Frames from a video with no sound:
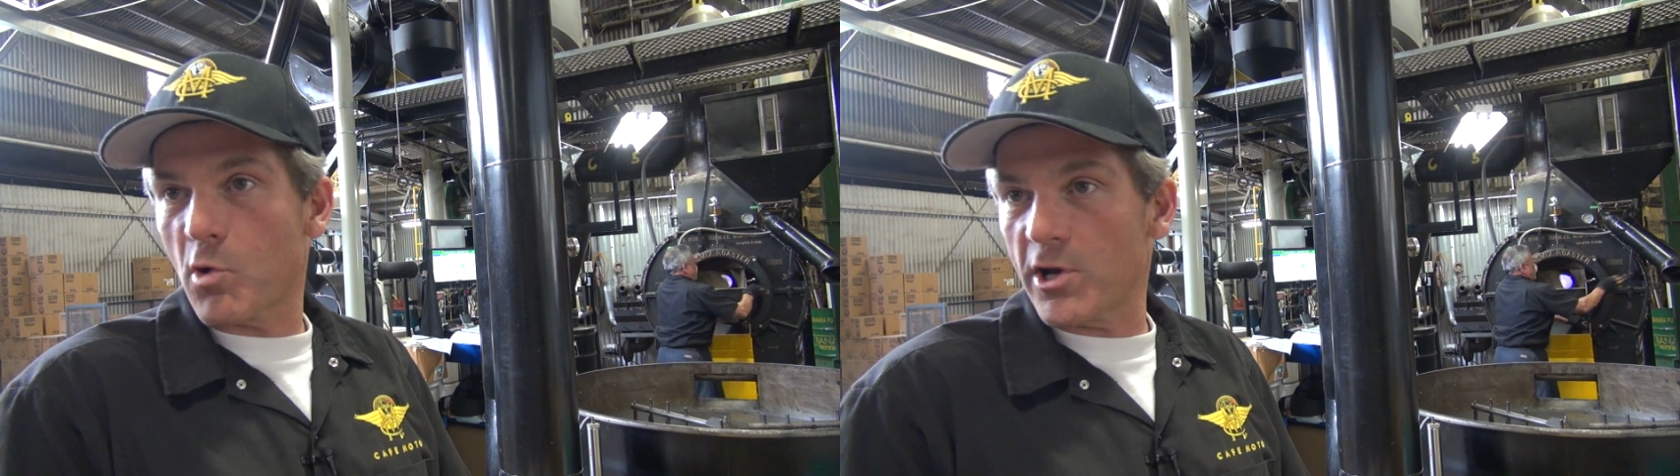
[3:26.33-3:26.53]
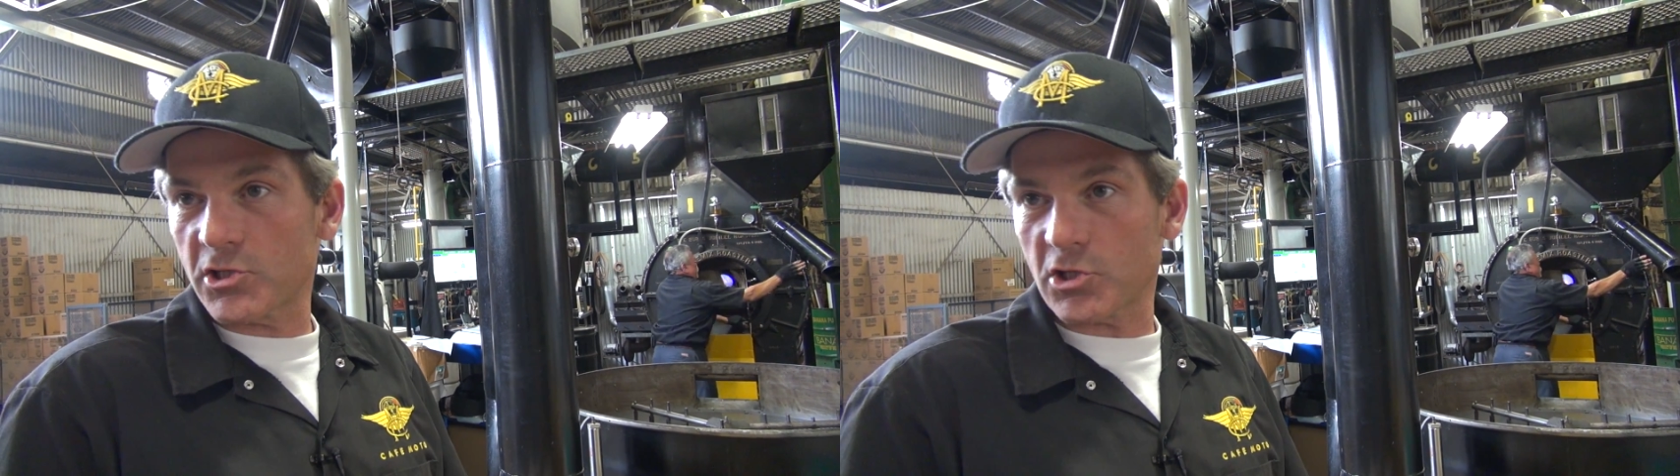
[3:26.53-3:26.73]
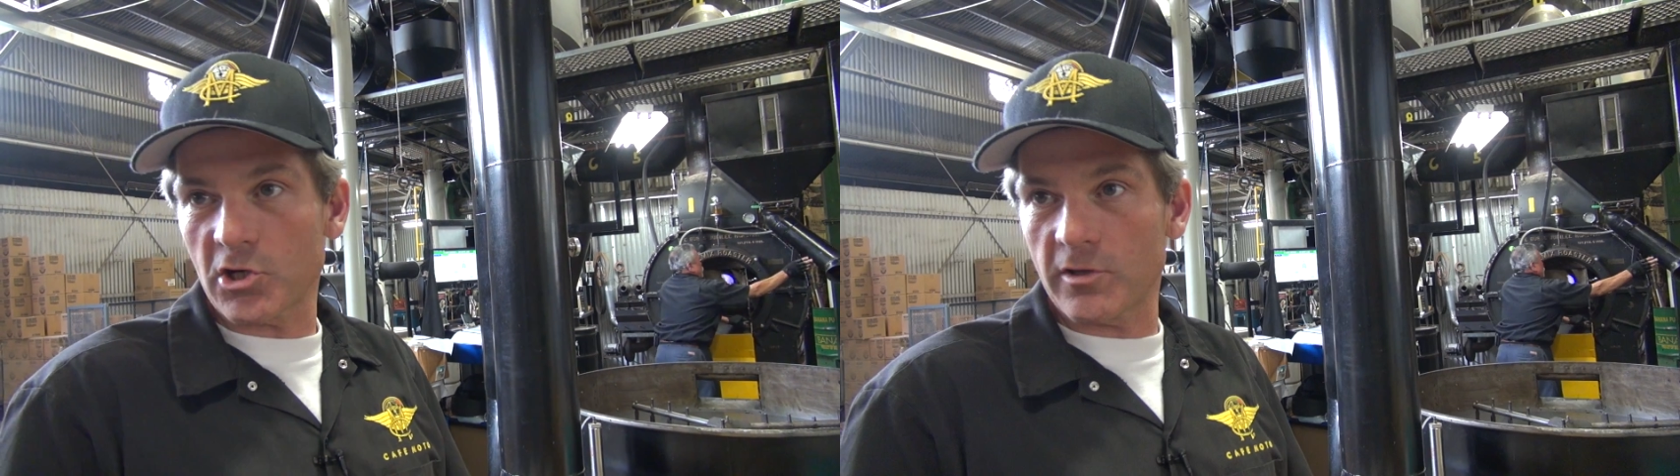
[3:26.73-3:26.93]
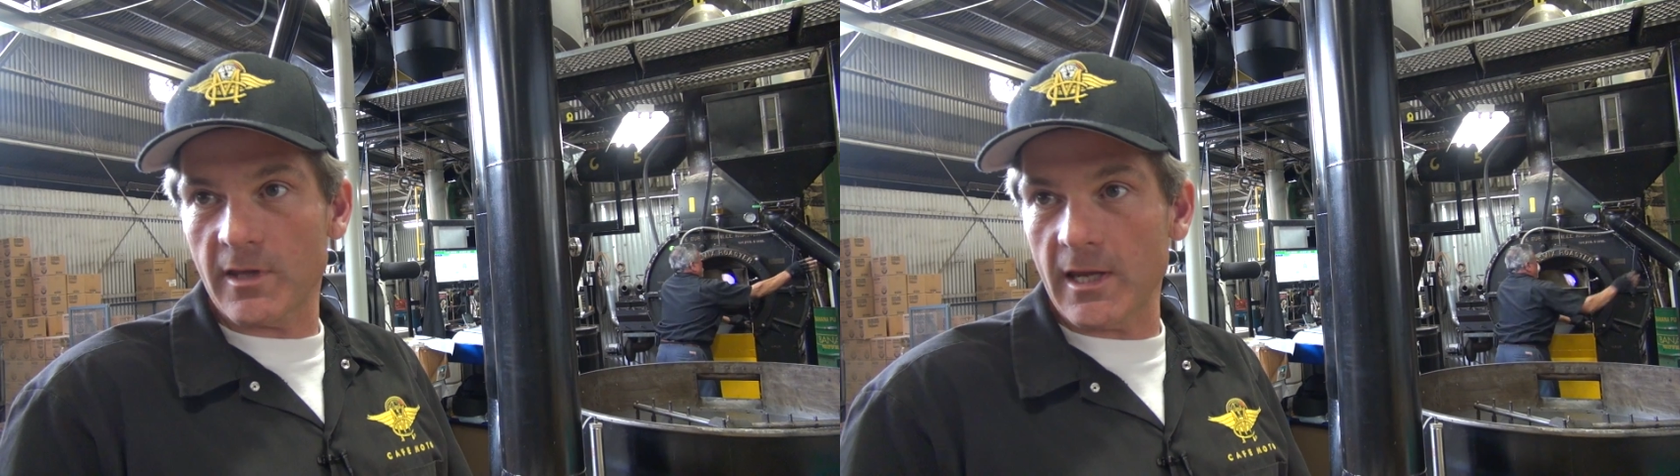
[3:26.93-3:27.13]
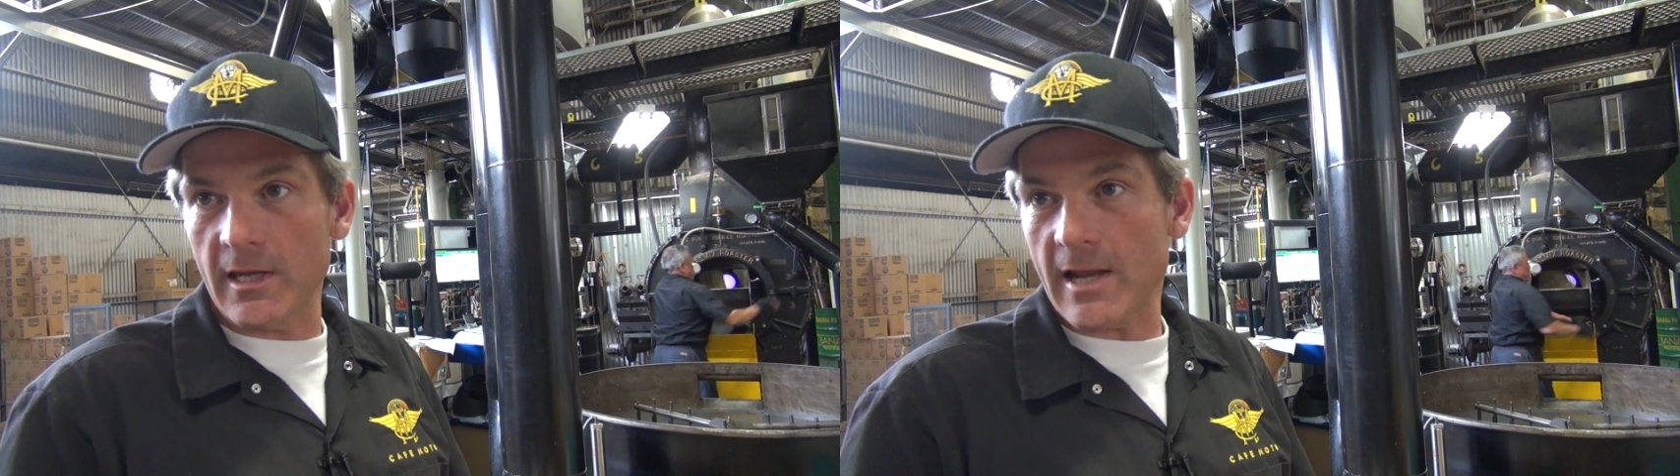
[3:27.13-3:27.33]
moisture and
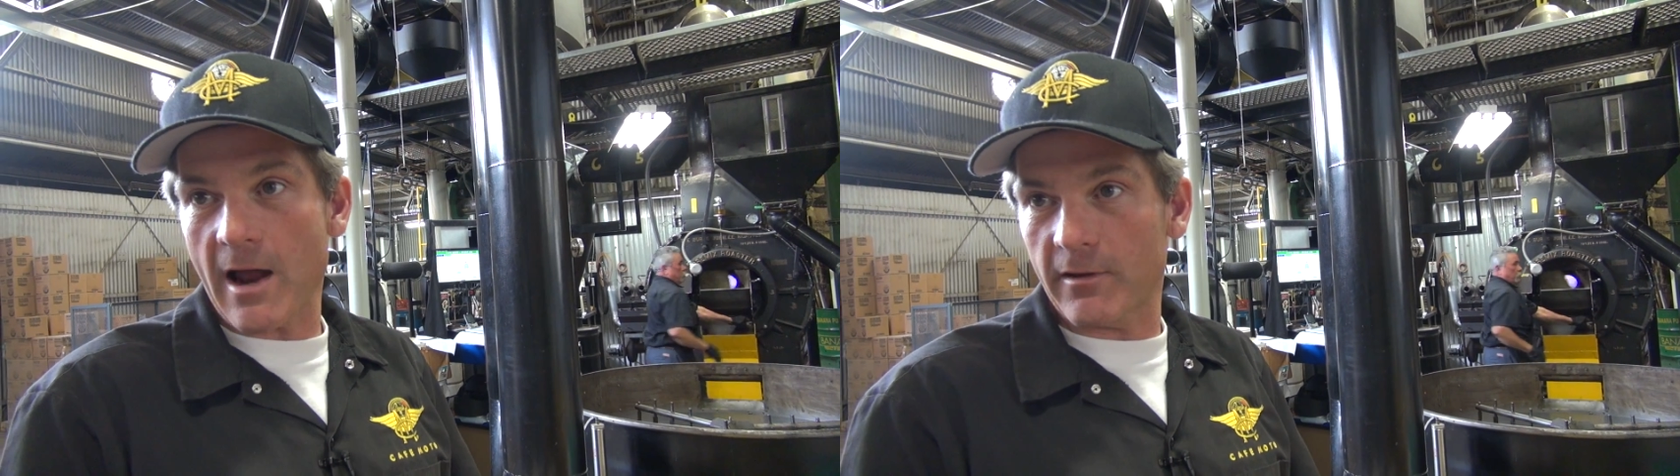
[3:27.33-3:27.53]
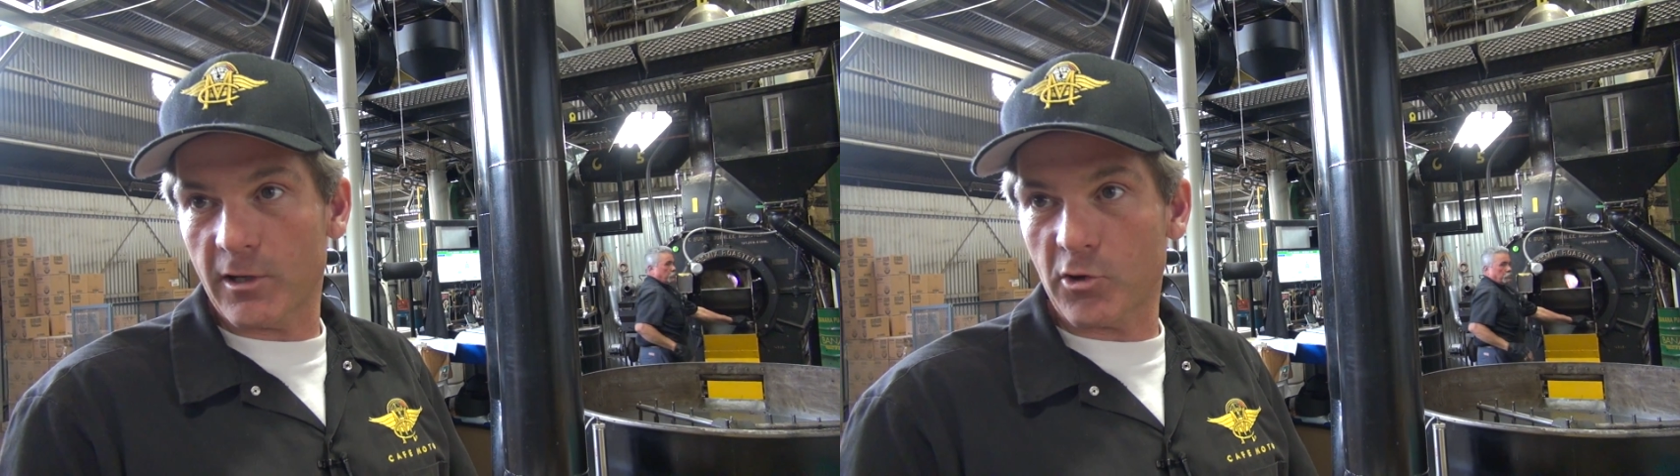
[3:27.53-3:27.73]
the heat out of the